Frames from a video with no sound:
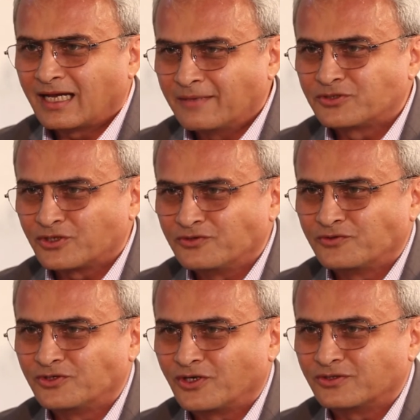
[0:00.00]
I'm sure you
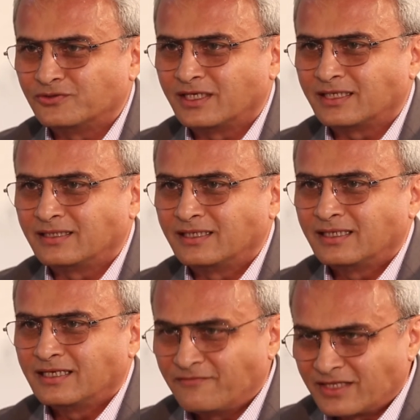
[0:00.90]
would not do that.
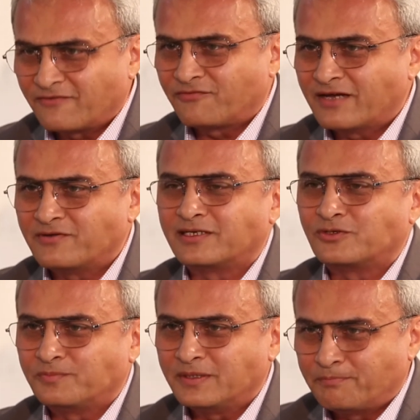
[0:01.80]
Even that 500
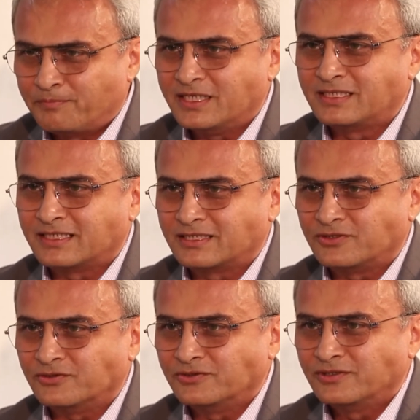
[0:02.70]
rupee pinches
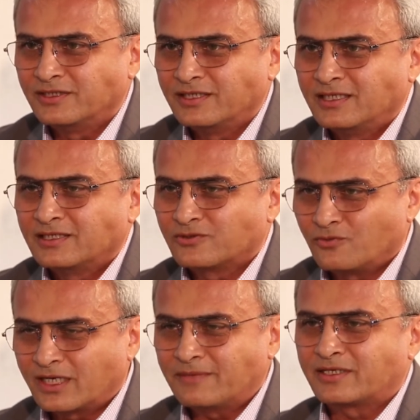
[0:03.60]
you. So
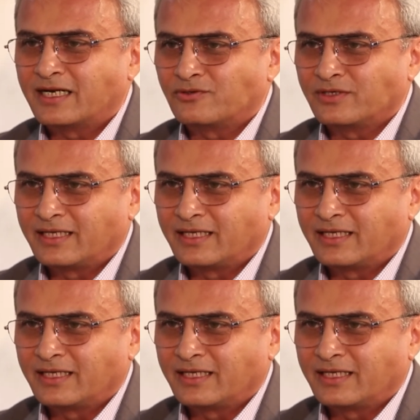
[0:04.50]
what I'm trying to